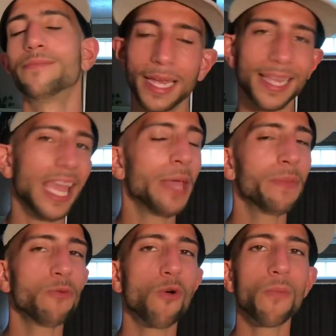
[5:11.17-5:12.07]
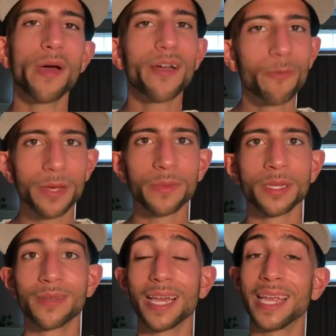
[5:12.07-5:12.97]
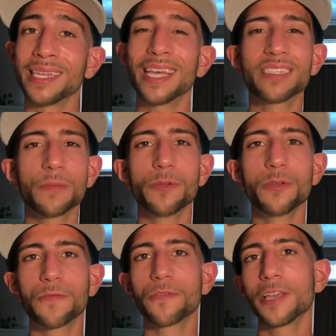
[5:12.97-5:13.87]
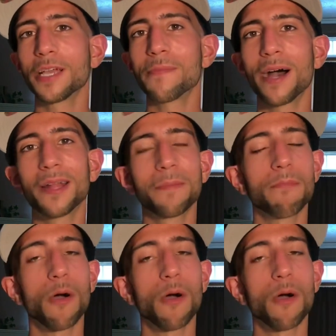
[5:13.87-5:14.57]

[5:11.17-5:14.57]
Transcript: It can be worn by women, and that's the beautiful thing about it.